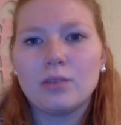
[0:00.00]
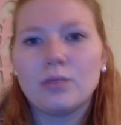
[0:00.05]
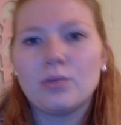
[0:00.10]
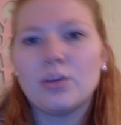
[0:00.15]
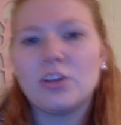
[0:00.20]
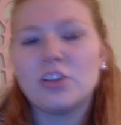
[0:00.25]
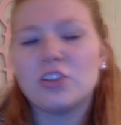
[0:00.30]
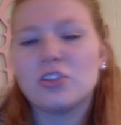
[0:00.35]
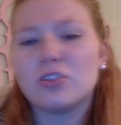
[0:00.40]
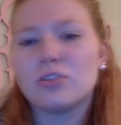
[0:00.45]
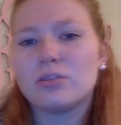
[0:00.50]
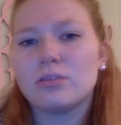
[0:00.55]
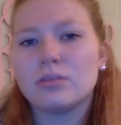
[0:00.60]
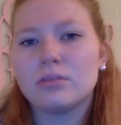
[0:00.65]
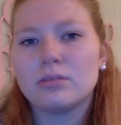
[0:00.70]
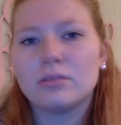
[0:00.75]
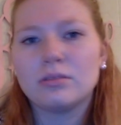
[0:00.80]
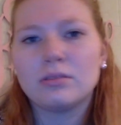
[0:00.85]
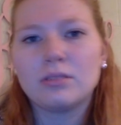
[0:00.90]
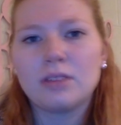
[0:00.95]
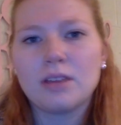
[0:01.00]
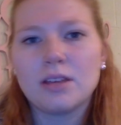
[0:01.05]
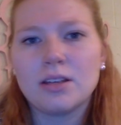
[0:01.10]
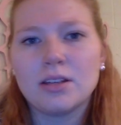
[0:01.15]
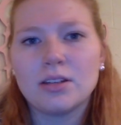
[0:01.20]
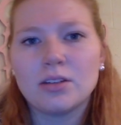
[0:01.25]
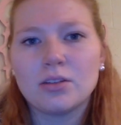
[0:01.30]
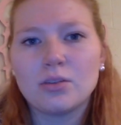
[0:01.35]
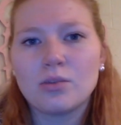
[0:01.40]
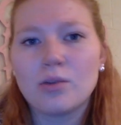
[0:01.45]
which
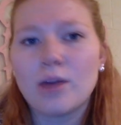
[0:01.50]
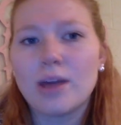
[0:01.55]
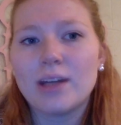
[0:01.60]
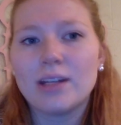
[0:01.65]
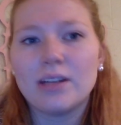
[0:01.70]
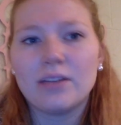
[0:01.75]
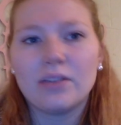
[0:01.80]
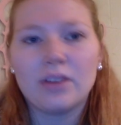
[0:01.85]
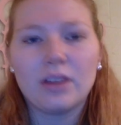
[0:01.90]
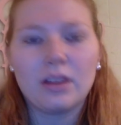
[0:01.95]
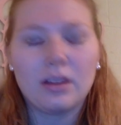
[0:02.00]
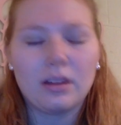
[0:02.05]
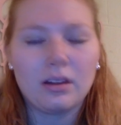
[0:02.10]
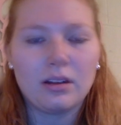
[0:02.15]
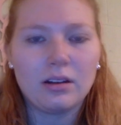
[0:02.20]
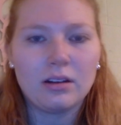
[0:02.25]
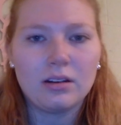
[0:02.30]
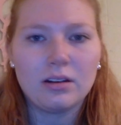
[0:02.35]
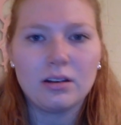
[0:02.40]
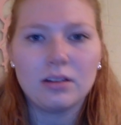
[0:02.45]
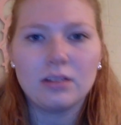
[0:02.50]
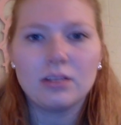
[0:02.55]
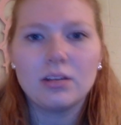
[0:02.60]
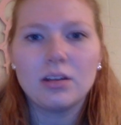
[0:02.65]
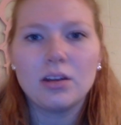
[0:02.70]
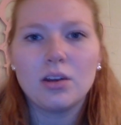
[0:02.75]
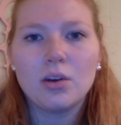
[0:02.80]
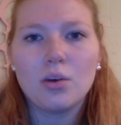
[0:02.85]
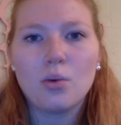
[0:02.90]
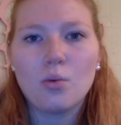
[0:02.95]
is quite different than the
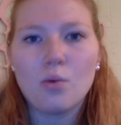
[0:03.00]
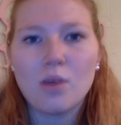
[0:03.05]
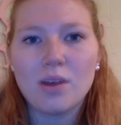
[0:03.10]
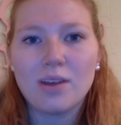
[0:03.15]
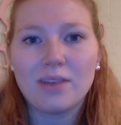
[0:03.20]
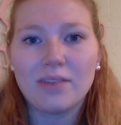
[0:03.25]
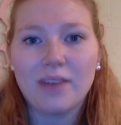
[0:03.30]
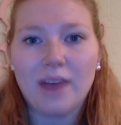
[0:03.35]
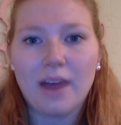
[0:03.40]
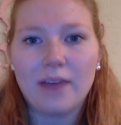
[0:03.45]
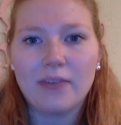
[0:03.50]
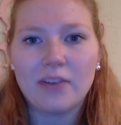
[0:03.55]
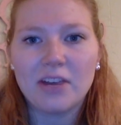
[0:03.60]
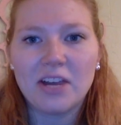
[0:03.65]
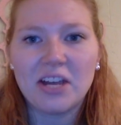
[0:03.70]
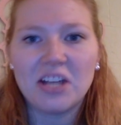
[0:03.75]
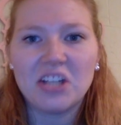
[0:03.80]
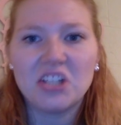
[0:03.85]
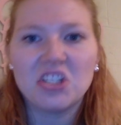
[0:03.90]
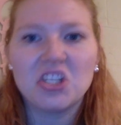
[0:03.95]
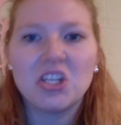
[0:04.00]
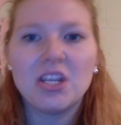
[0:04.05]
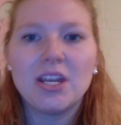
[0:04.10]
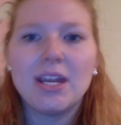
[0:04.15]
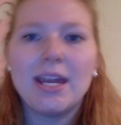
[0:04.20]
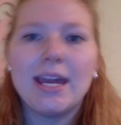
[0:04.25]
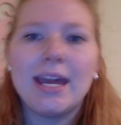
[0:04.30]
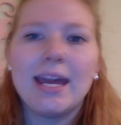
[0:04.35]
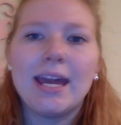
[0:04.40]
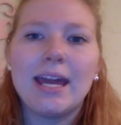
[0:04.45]
1 to 5 range.
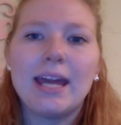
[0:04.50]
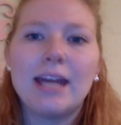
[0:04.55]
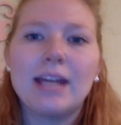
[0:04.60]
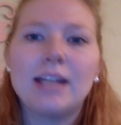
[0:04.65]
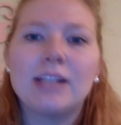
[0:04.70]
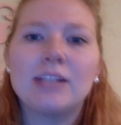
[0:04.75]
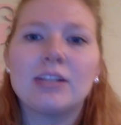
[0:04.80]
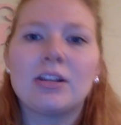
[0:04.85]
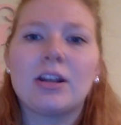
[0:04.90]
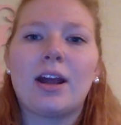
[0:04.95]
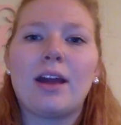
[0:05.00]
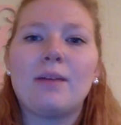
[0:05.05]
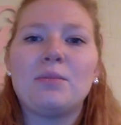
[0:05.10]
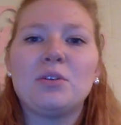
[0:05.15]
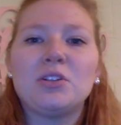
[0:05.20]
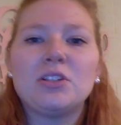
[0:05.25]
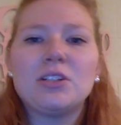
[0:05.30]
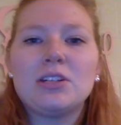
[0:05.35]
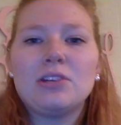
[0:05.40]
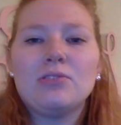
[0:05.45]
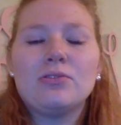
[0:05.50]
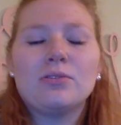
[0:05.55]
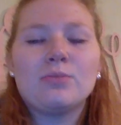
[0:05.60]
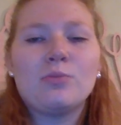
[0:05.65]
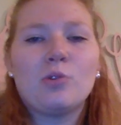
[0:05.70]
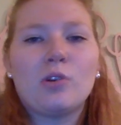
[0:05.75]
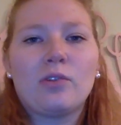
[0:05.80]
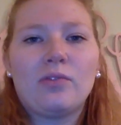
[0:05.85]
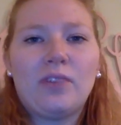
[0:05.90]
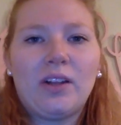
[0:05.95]
And they're able to use
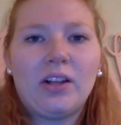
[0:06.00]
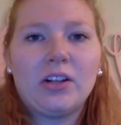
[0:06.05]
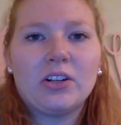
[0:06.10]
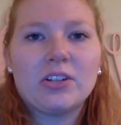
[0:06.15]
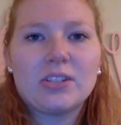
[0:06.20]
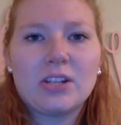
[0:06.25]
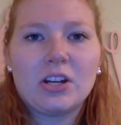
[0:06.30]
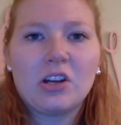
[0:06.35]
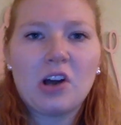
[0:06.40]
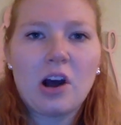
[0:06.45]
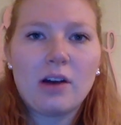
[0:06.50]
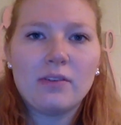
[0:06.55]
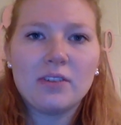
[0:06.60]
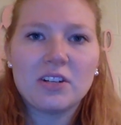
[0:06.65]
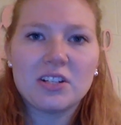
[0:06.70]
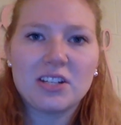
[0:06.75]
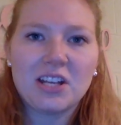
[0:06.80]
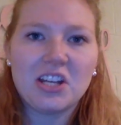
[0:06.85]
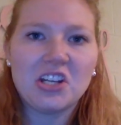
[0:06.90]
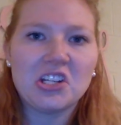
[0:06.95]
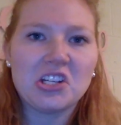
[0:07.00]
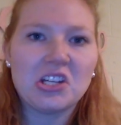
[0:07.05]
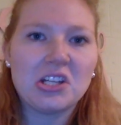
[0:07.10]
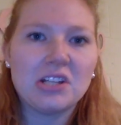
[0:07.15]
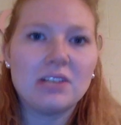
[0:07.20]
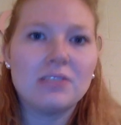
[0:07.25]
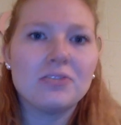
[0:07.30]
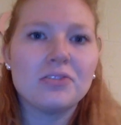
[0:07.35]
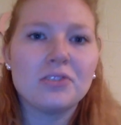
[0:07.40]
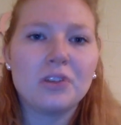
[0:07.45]
more fillers in
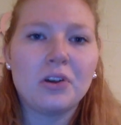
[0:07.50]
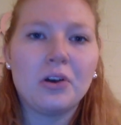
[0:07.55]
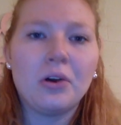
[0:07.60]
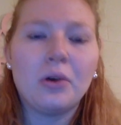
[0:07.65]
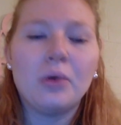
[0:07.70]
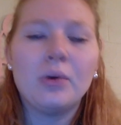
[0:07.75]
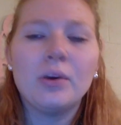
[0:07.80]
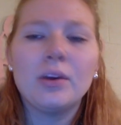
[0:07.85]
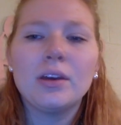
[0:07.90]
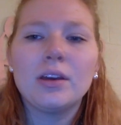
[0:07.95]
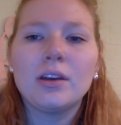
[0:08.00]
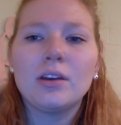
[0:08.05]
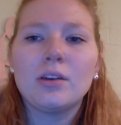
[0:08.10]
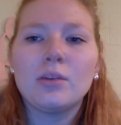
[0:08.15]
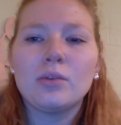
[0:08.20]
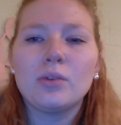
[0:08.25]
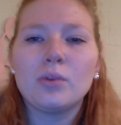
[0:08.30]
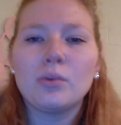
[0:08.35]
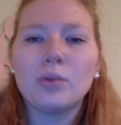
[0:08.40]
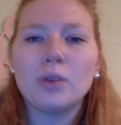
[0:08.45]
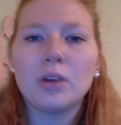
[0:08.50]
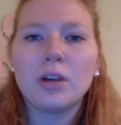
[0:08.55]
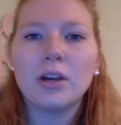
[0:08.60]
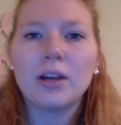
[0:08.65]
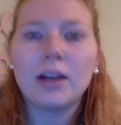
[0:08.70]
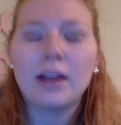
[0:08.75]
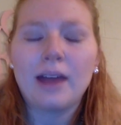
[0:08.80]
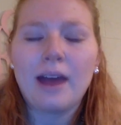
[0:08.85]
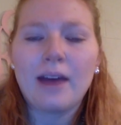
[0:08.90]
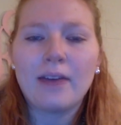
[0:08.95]
conversations. So when we're
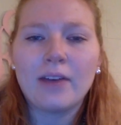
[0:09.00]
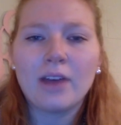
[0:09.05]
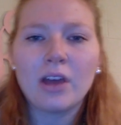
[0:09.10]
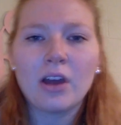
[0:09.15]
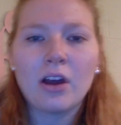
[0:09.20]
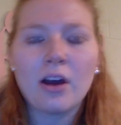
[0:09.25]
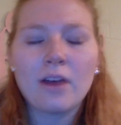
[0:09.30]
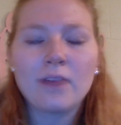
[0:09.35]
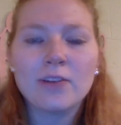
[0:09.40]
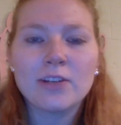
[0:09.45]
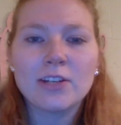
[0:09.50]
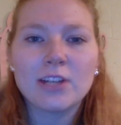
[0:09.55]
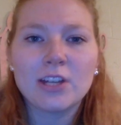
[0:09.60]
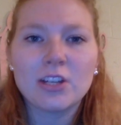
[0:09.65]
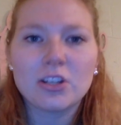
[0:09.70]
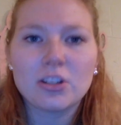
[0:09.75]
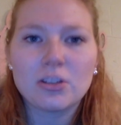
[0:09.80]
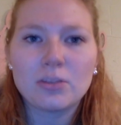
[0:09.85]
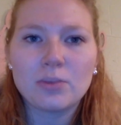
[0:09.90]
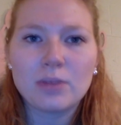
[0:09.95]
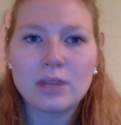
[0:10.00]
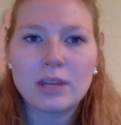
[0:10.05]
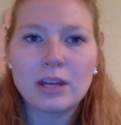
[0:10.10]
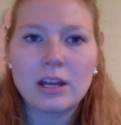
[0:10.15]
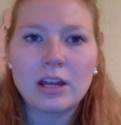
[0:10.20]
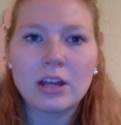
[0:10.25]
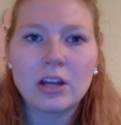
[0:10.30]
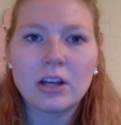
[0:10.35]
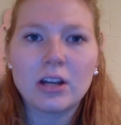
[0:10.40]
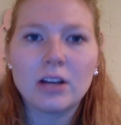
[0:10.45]
having a conversation with
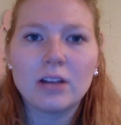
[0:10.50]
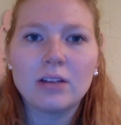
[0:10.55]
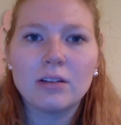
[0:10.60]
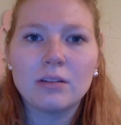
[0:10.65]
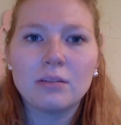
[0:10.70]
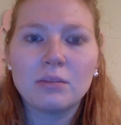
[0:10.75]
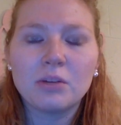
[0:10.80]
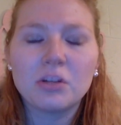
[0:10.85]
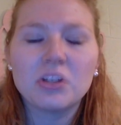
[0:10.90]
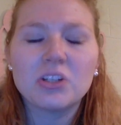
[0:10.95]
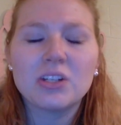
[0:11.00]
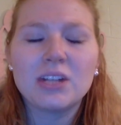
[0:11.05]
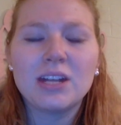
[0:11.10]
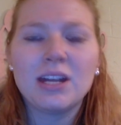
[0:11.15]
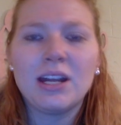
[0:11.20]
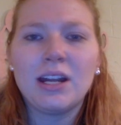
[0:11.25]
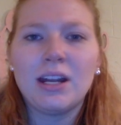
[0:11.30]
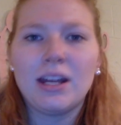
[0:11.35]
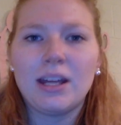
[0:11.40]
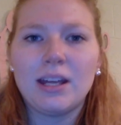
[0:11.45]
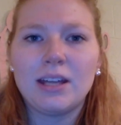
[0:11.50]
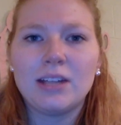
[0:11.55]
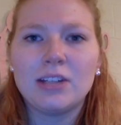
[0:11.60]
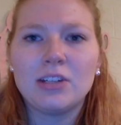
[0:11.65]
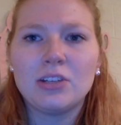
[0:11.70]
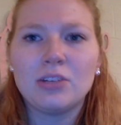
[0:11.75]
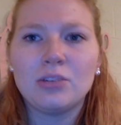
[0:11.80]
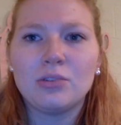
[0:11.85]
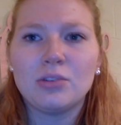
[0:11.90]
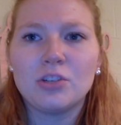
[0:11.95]
another person, and
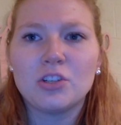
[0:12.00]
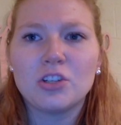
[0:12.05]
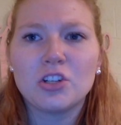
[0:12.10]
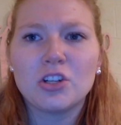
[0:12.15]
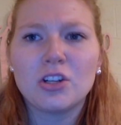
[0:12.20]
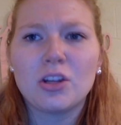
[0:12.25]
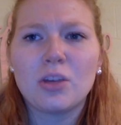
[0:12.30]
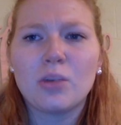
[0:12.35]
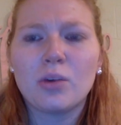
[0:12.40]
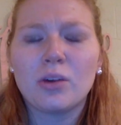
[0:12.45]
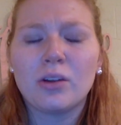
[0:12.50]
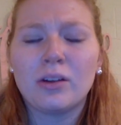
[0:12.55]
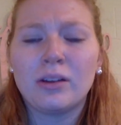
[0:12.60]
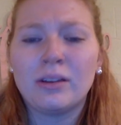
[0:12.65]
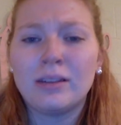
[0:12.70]
to assure that we're